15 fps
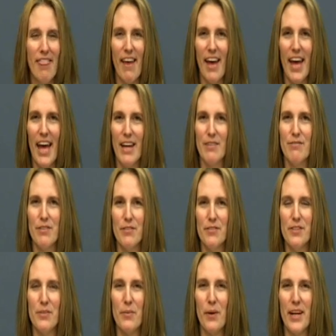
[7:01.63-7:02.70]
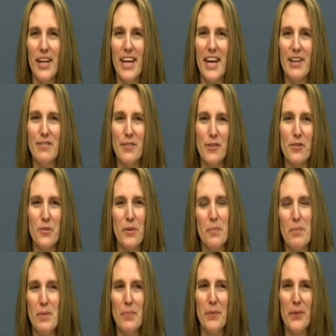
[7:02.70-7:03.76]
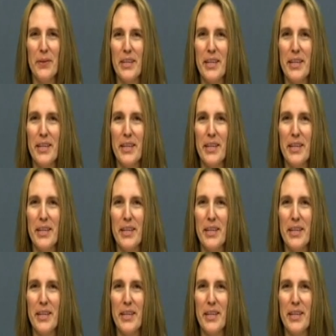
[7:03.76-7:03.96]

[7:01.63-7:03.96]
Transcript: that had a 50th wedding anniversary and people